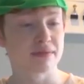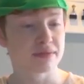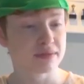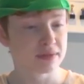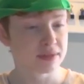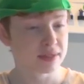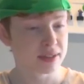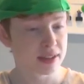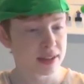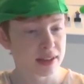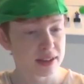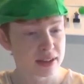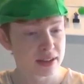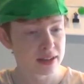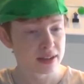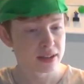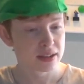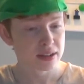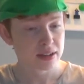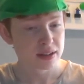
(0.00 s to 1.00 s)

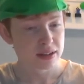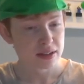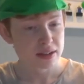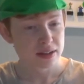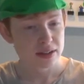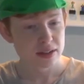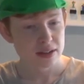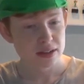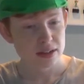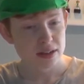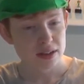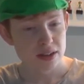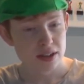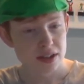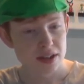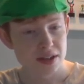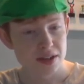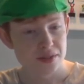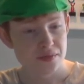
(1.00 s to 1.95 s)
No one is speaking in this clip.